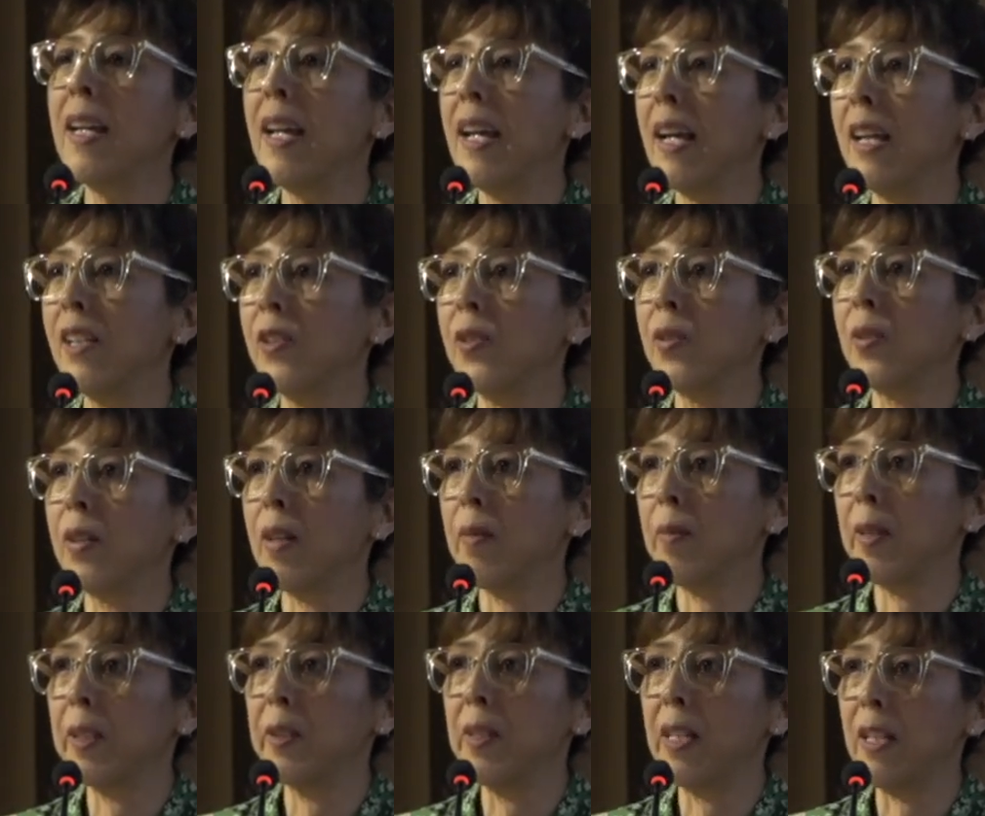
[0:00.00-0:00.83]
and talk
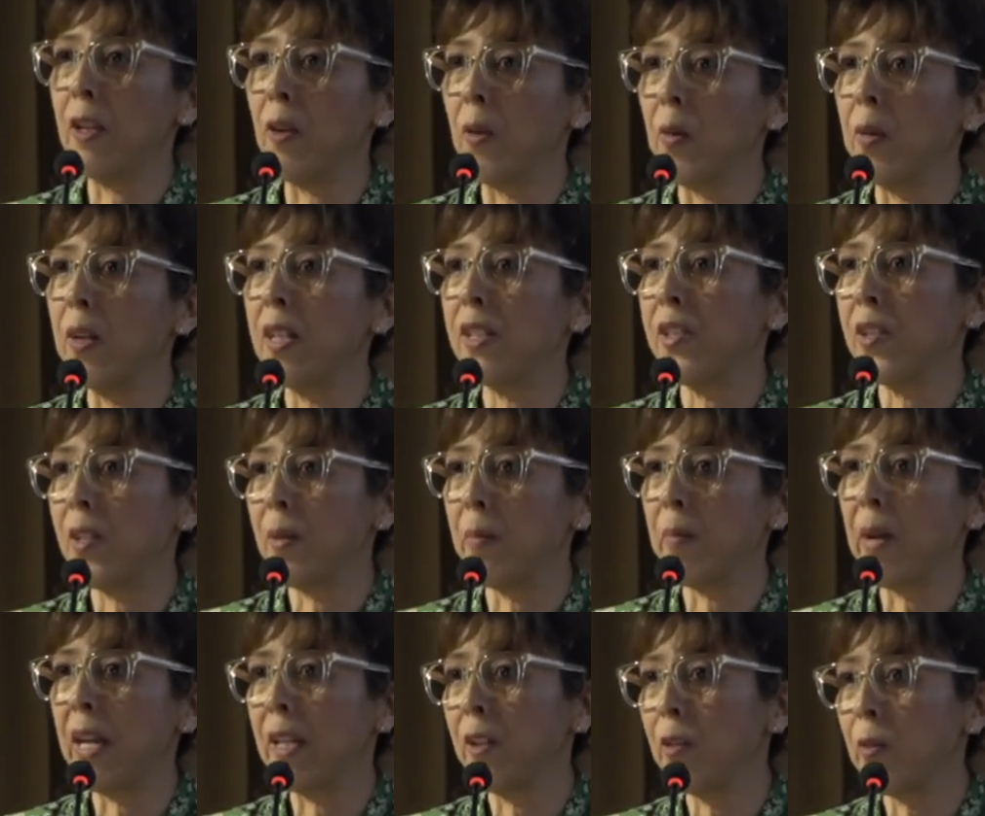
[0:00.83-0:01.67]
about the knowledge in
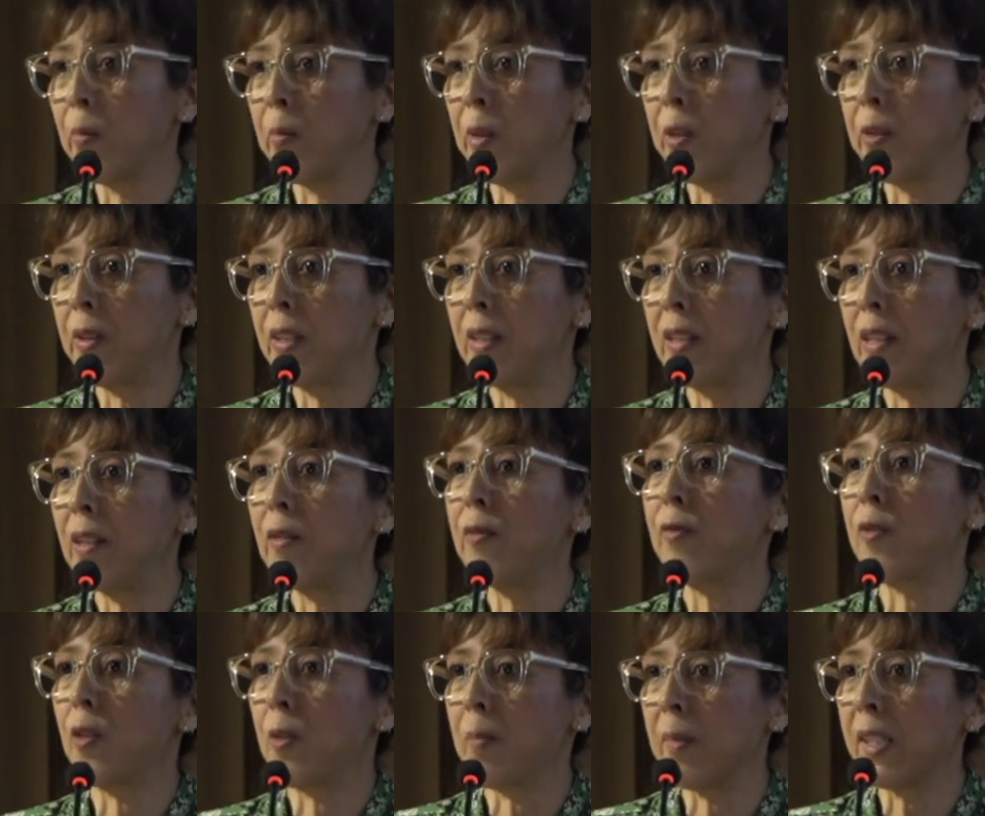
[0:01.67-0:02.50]
my community
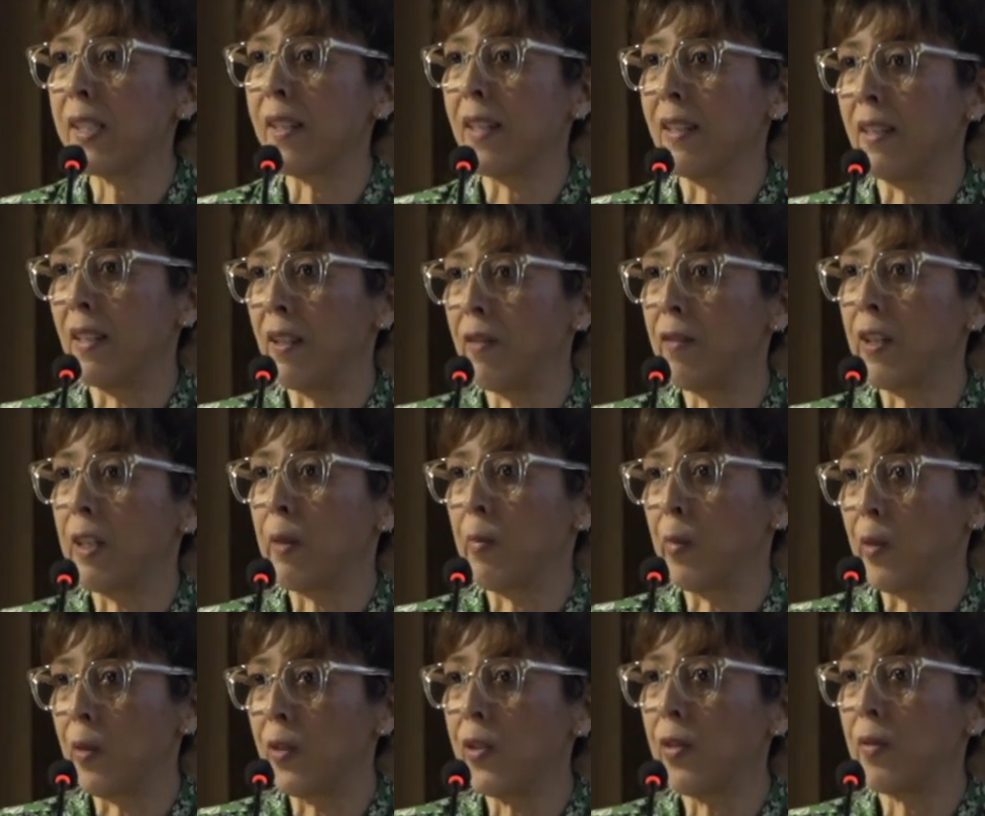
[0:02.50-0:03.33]
from a scientific
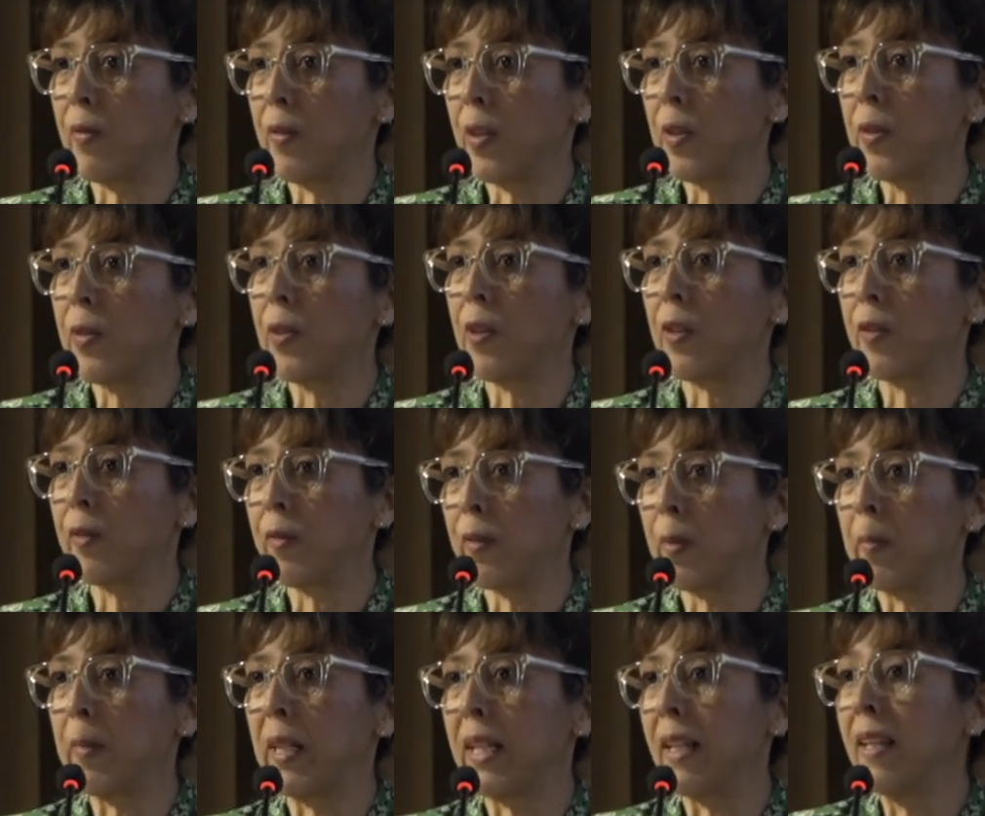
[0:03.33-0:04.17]
point of view, not
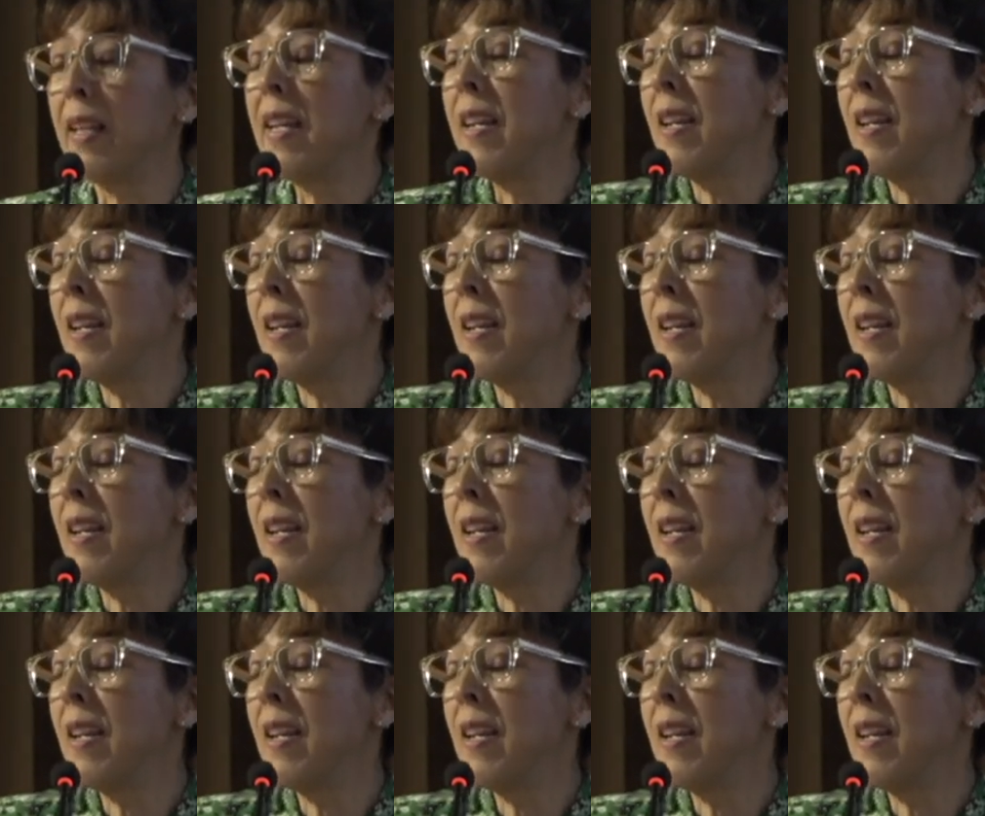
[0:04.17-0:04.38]
from a,